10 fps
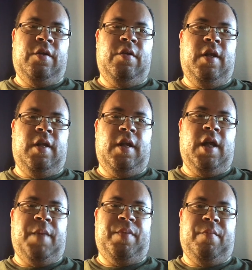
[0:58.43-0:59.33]
you need to
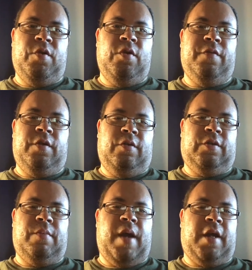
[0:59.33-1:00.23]
get up and move and do
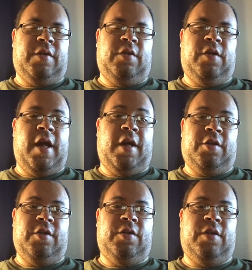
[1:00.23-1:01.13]
some
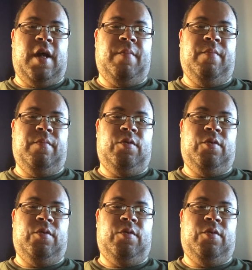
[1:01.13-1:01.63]
action step